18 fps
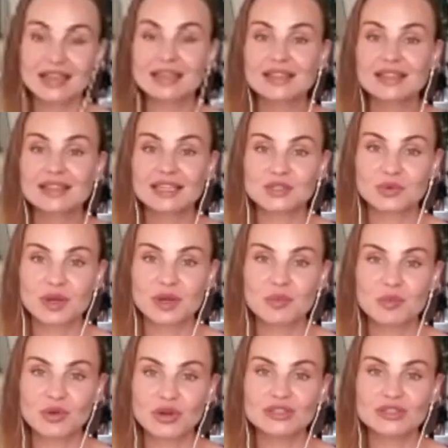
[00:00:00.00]
that's what I'm
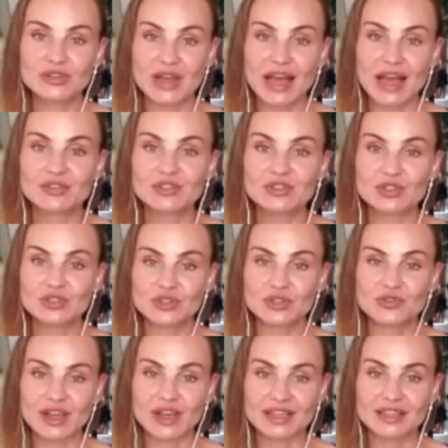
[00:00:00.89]
going to have to
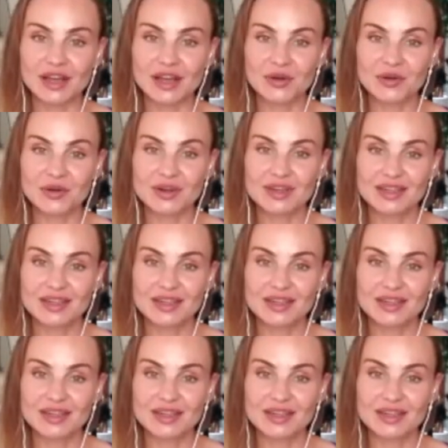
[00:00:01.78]
do right now,